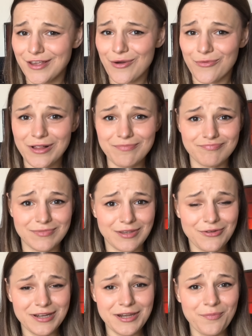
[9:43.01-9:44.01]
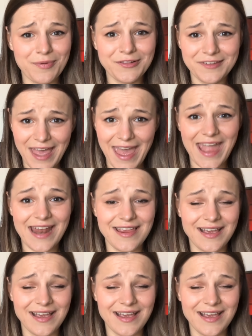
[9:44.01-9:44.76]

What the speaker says: Well, you can now build any